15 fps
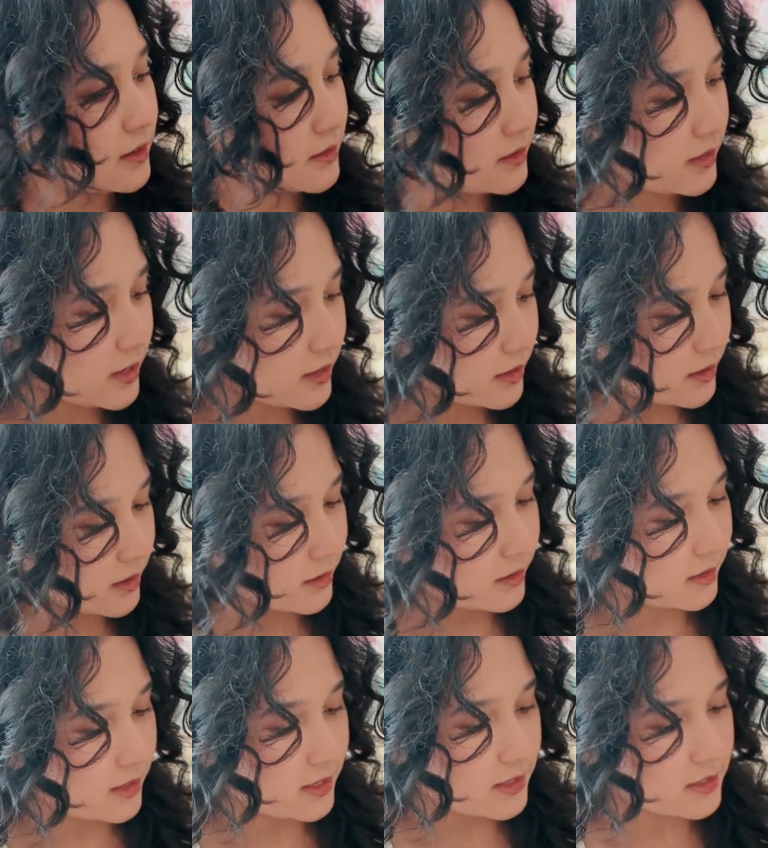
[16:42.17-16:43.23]
So yeah, all
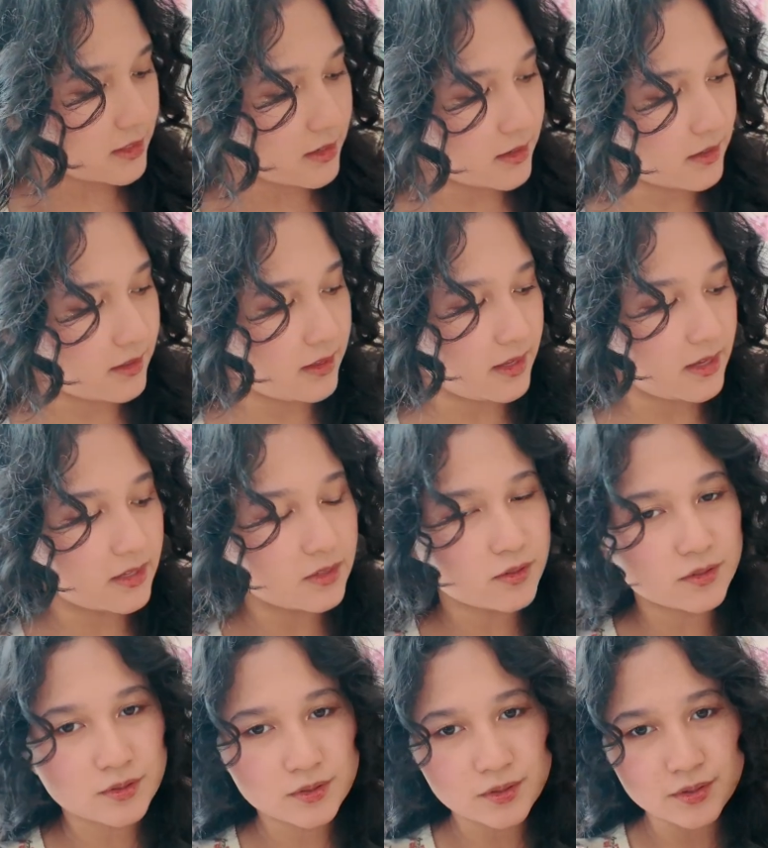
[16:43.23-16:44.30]
these are the
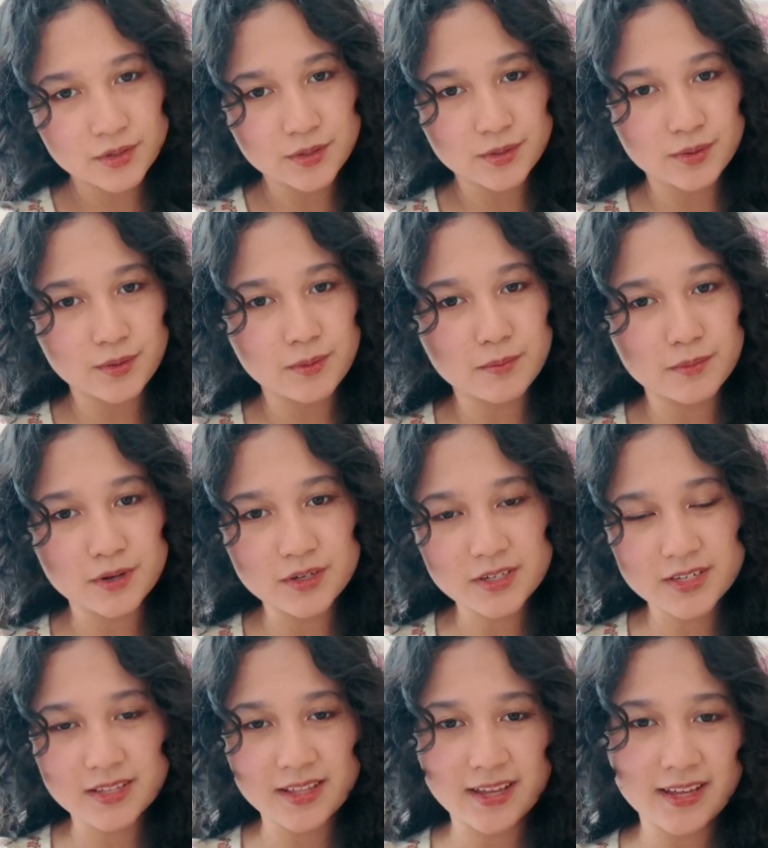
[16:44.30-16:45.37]
Totoro
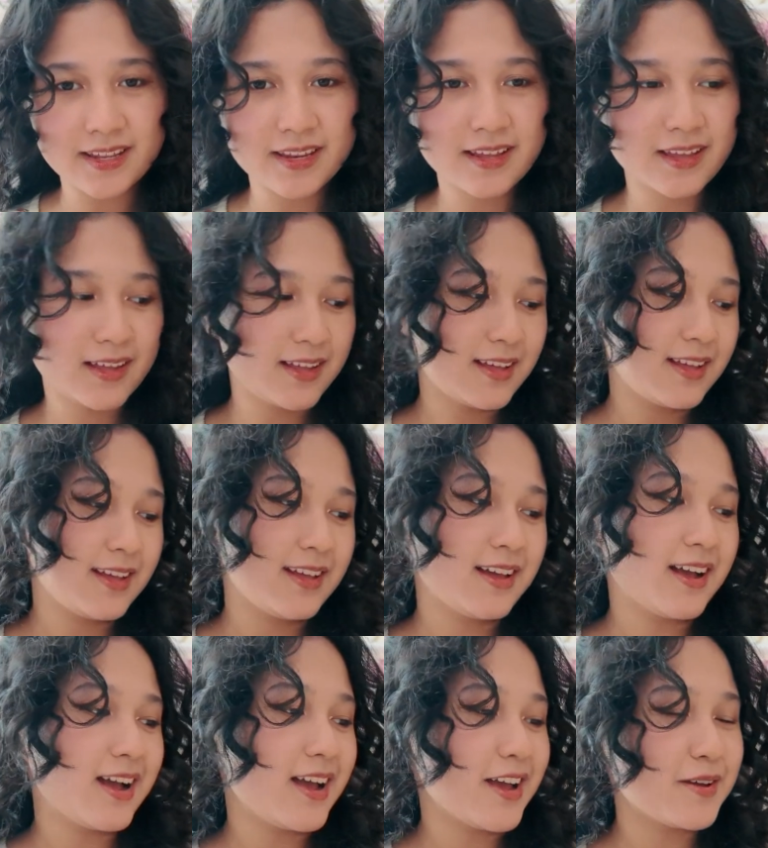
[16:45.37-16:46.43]
merch that
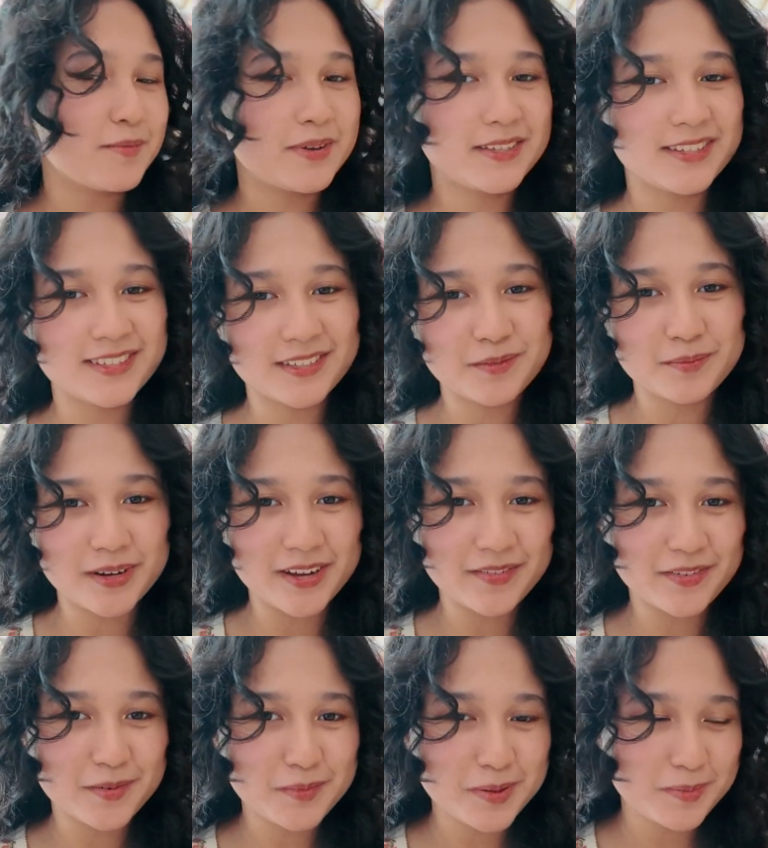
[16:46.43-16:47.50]
I had my sister buy
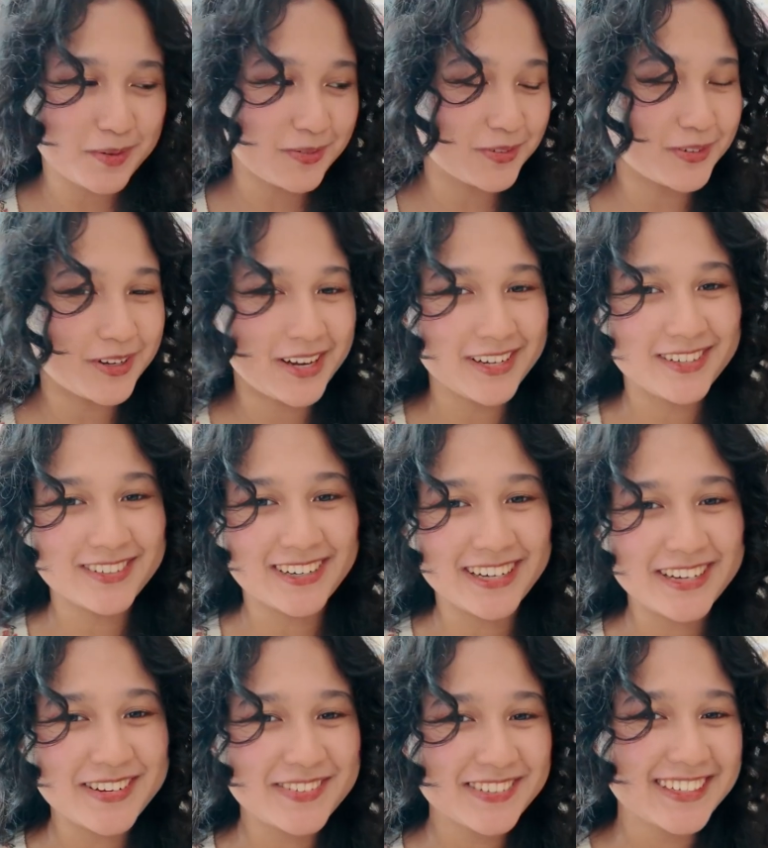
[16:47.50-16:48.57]
for me before I
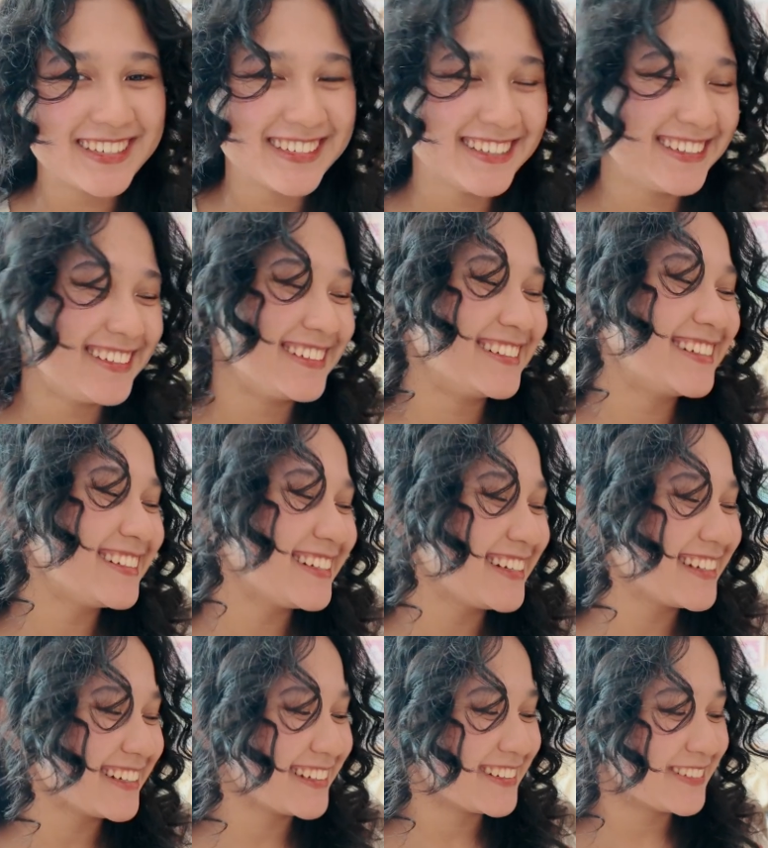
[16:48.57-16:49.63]
arrived.
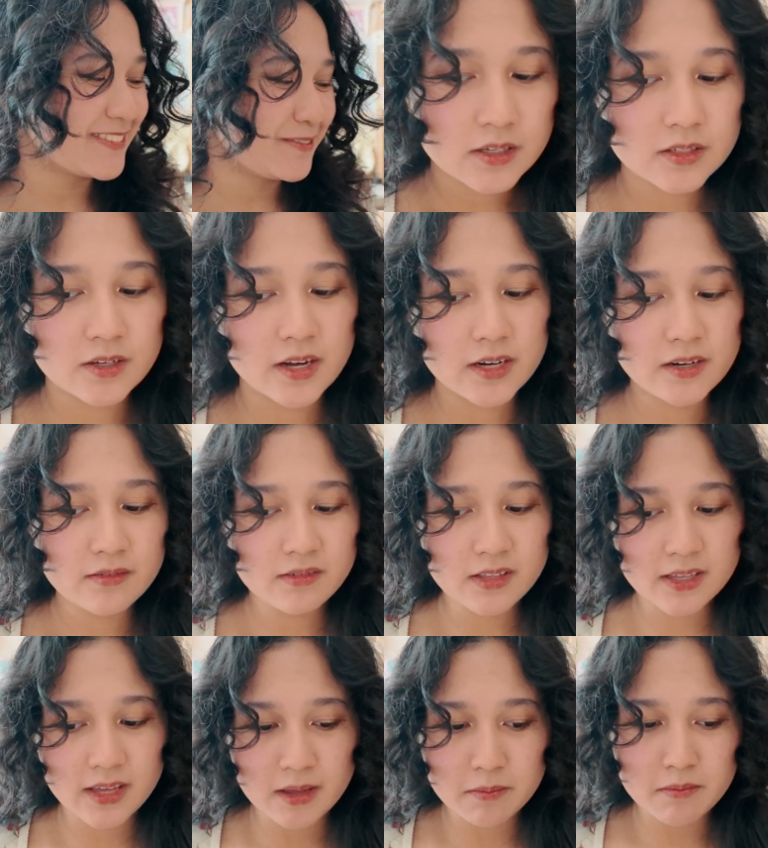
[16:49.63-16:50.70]
So I didn't really
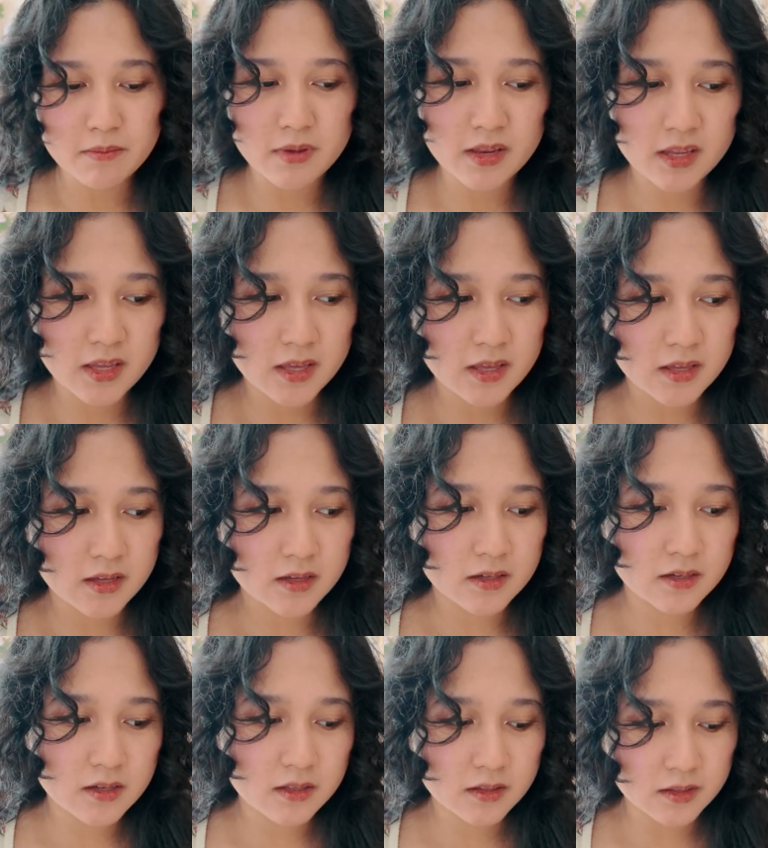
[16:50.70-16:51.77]
get many
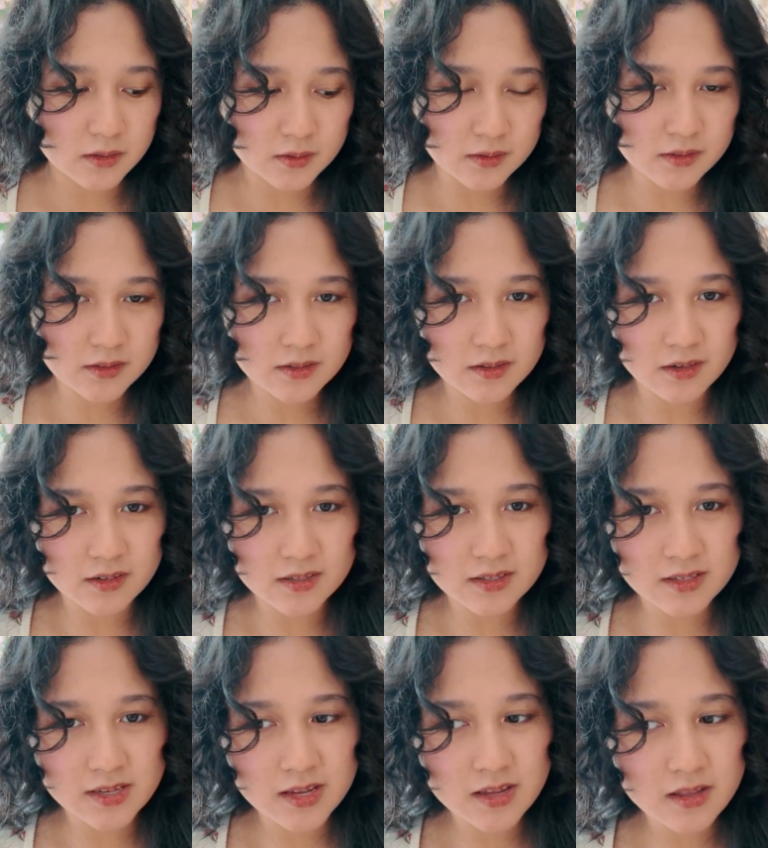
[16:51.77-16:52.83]
clothes,
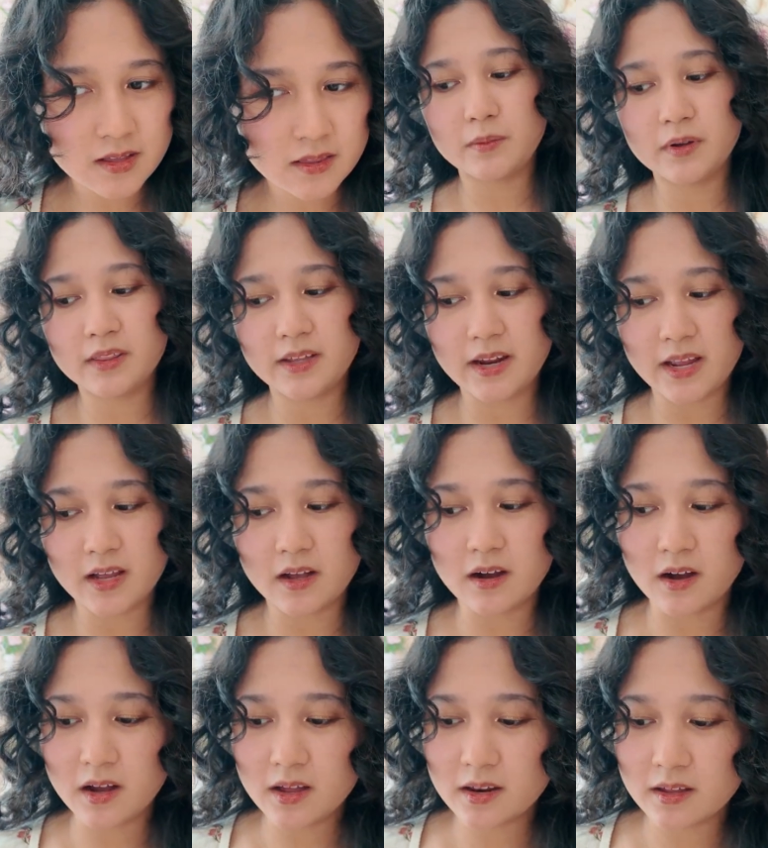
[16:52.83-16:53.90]
honestly. The one that I
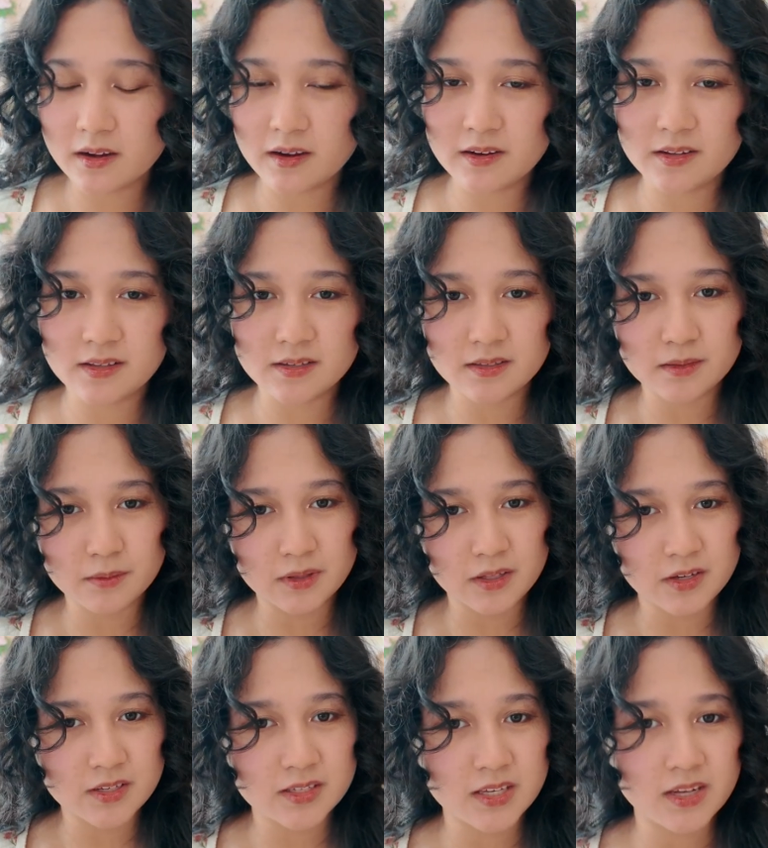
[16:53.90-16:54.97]
got is the one that
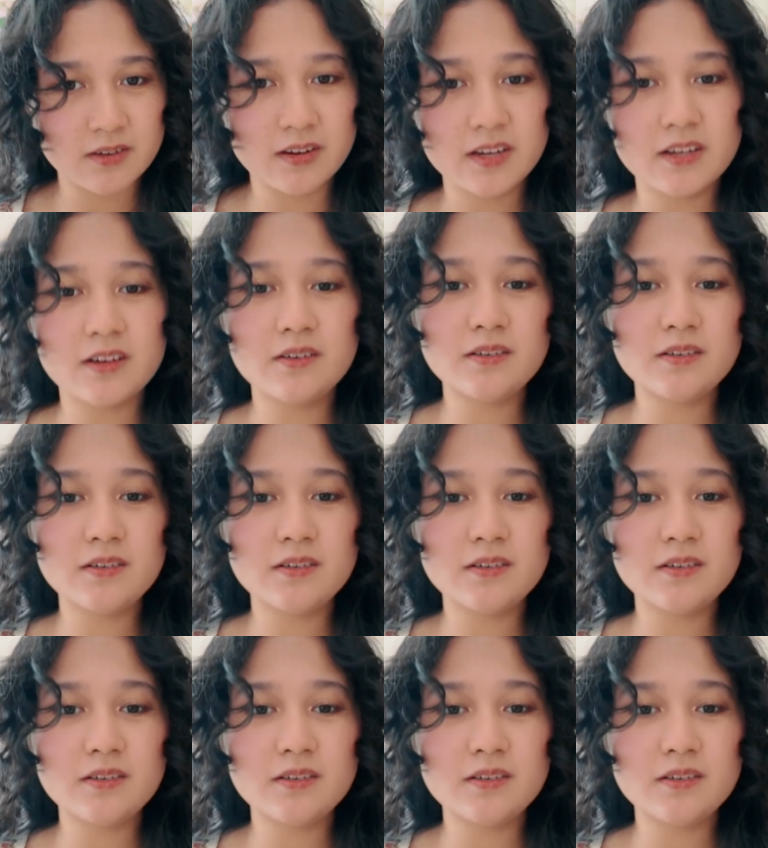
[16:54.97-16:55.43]
you're seeing right now.